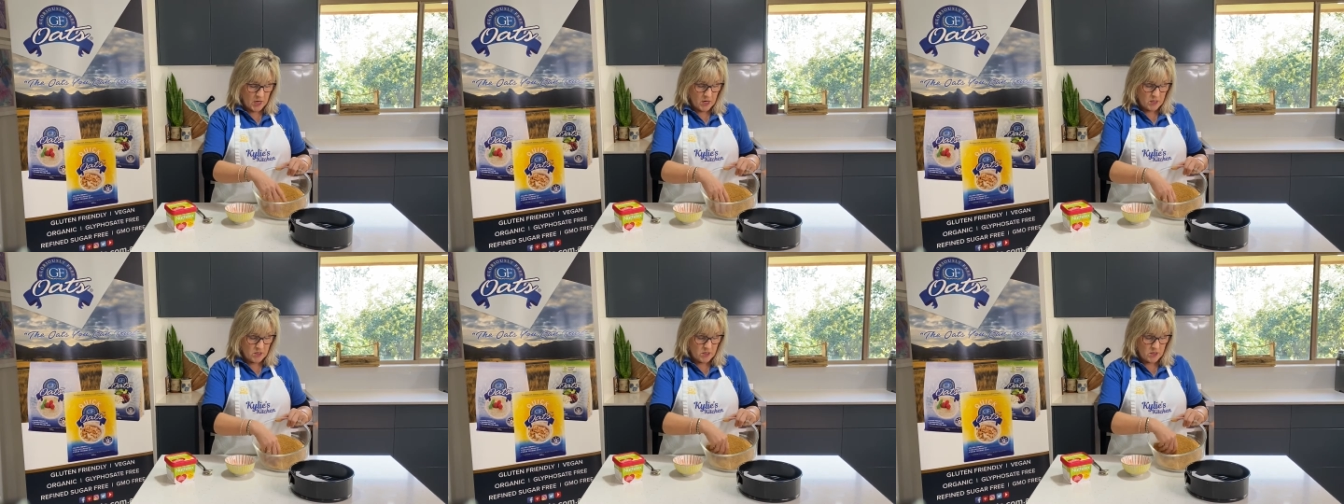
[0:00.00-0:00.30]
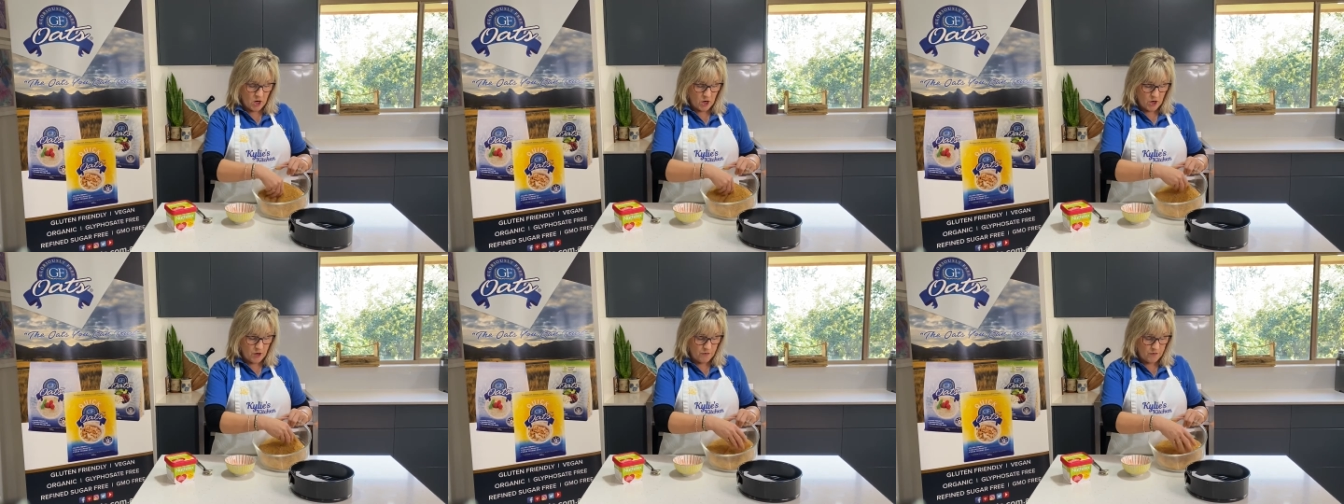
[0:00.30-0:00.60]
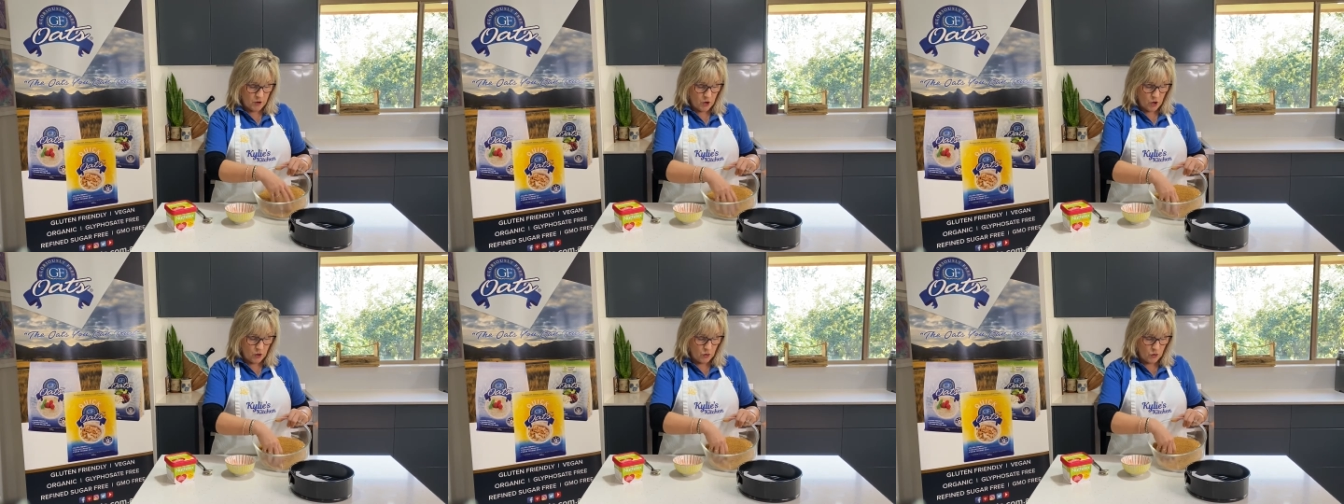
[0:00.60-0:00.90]
So you've
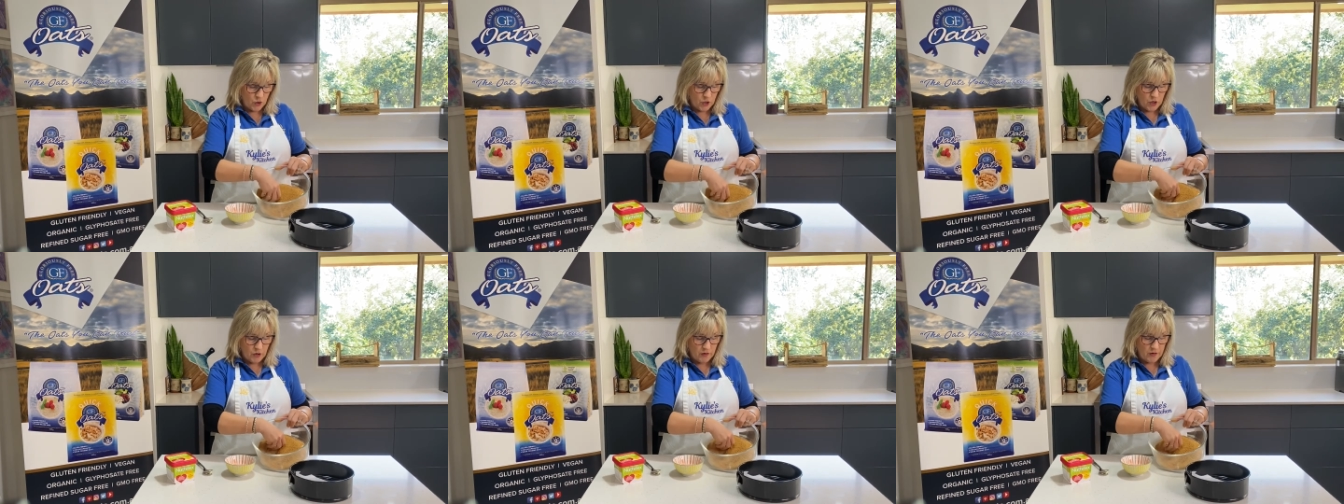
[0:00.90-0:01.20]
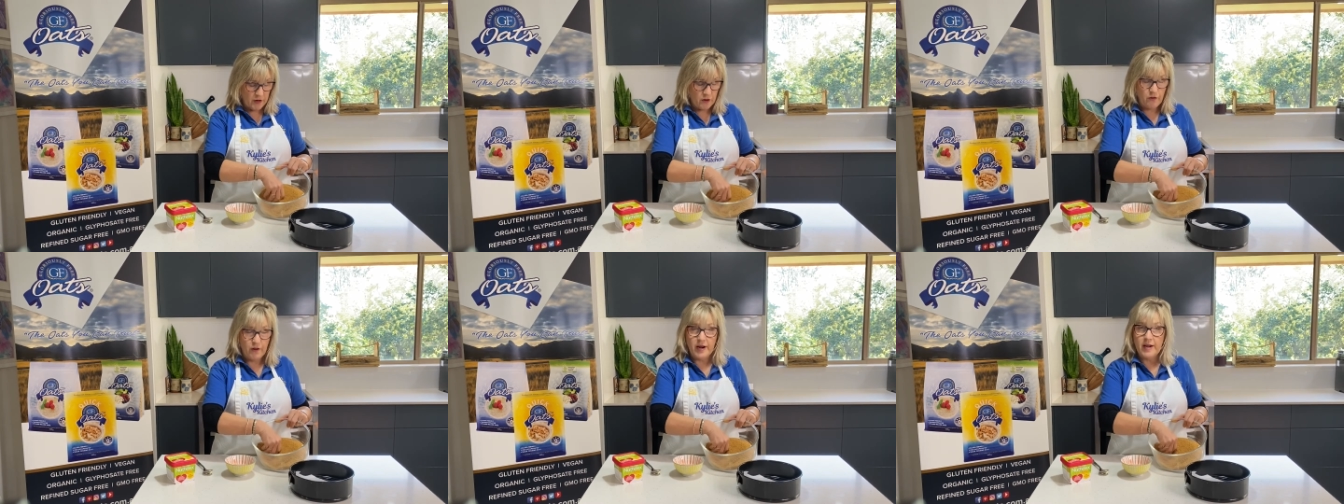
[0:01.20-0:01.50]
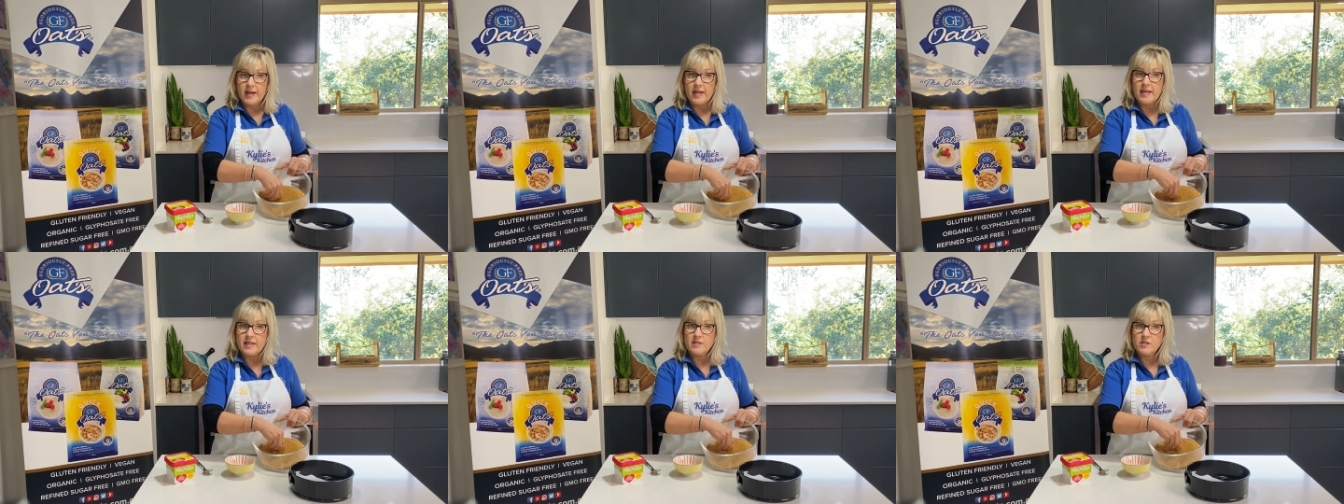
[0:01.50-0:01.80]
got all your
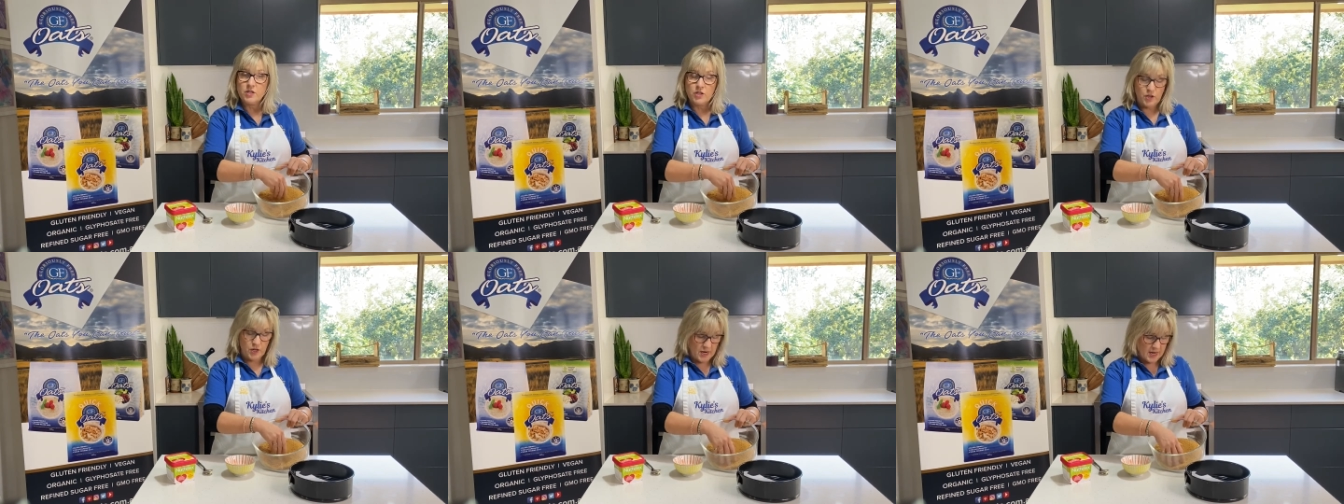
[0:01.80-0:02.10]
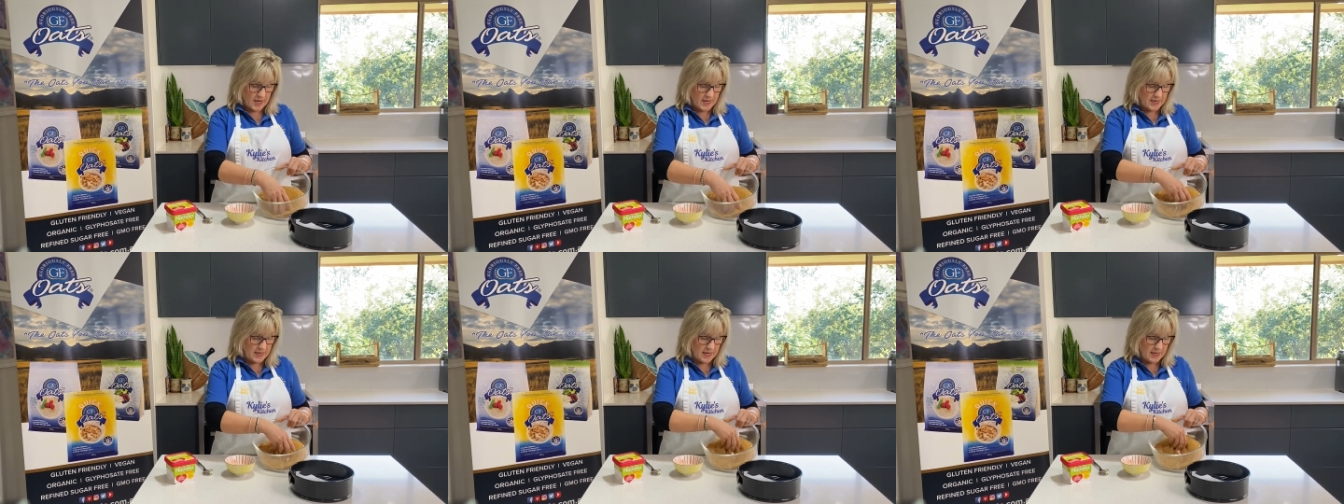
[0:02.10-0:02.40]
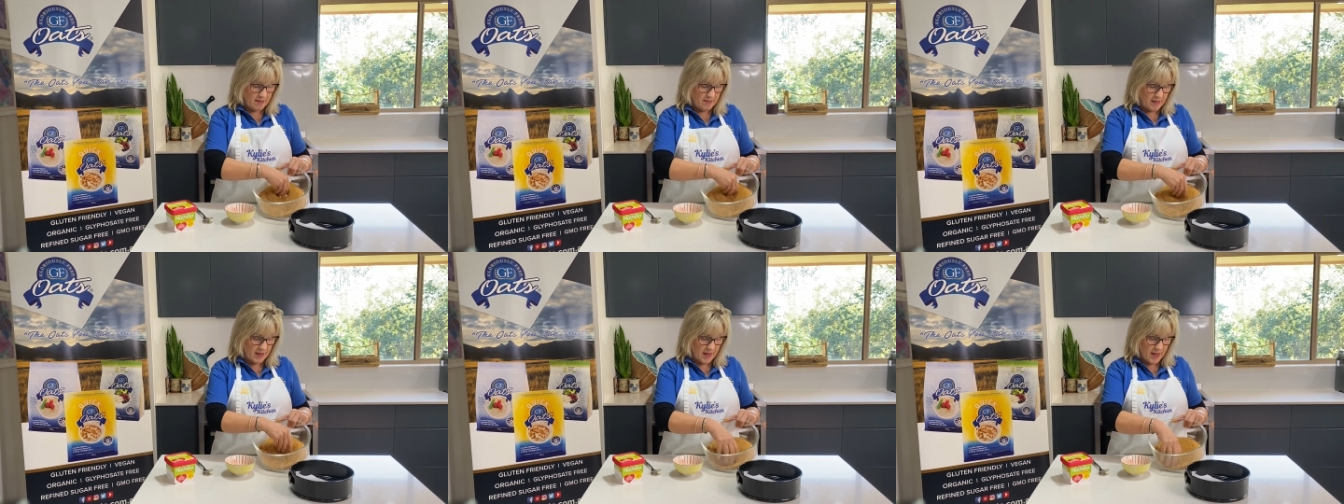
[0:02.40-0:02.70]
ingredients you need
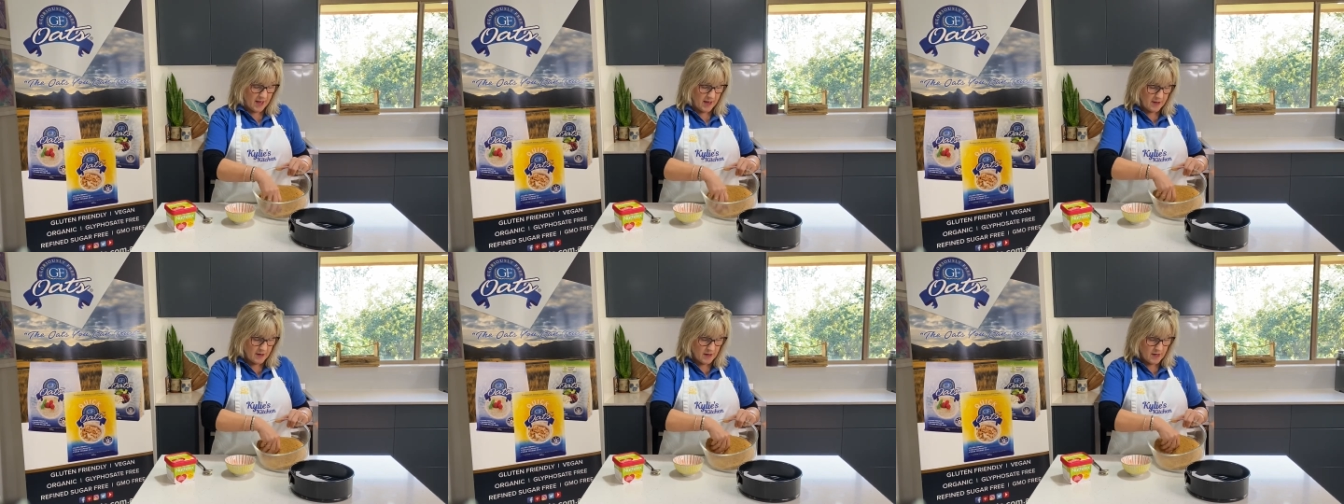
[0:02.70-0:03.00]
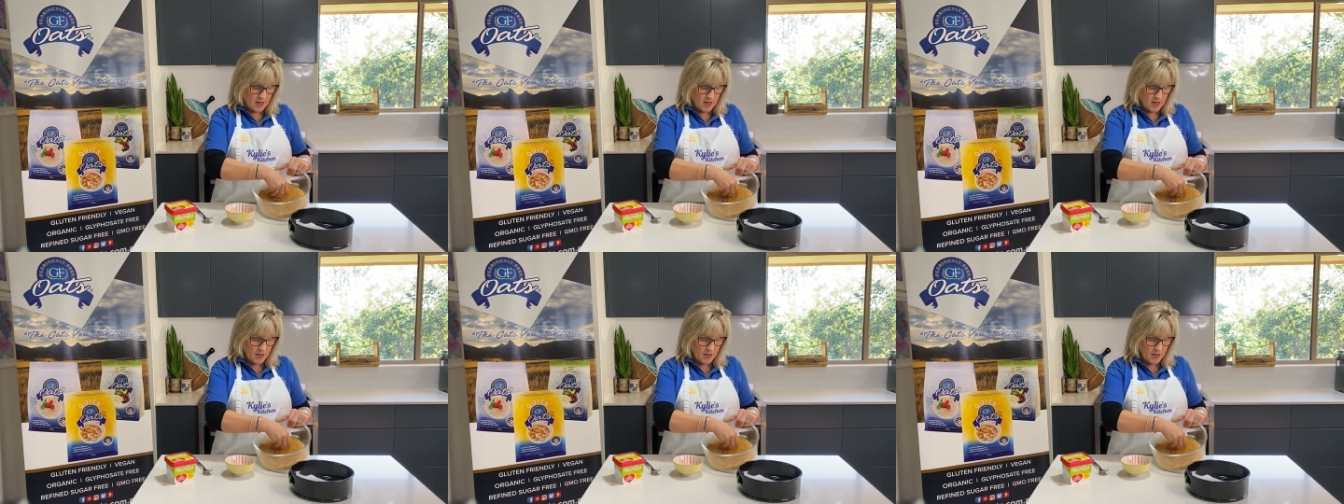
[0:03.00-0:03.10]
in there.